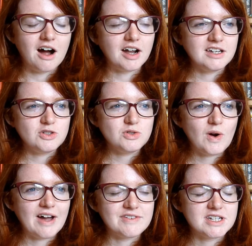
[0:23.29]
I do
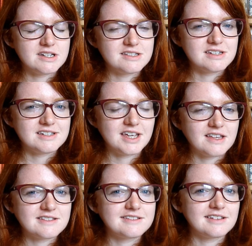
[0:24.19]
have a tendency to
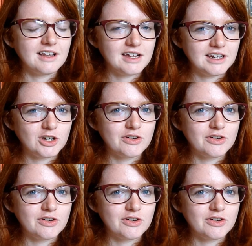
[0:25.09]
get slightly